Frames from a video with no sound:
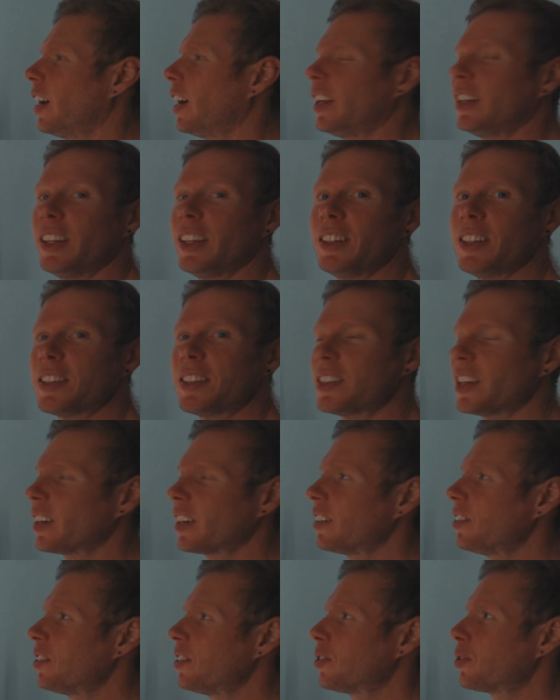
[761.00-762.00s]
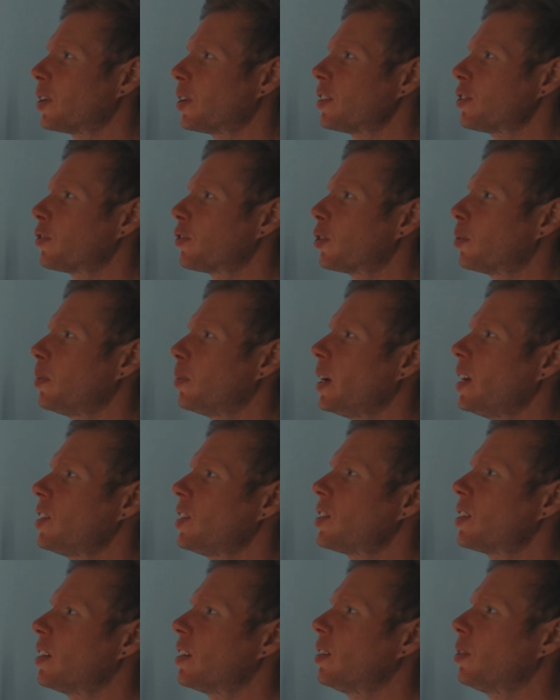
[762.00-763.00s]
And then the second
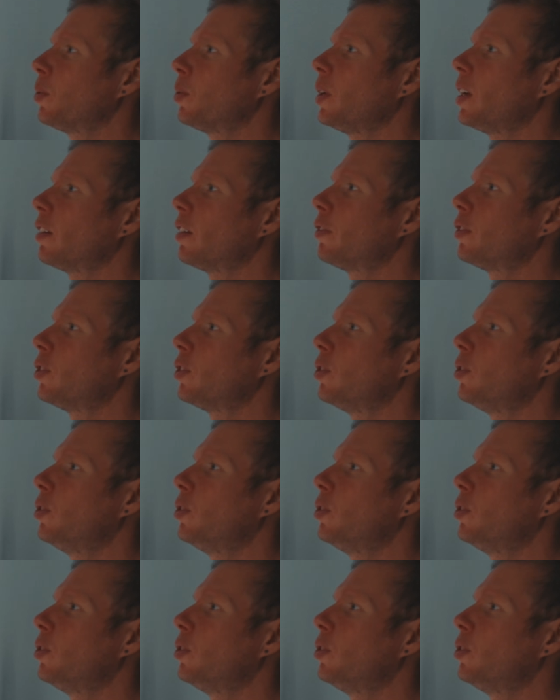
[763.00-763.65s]
transformation we have to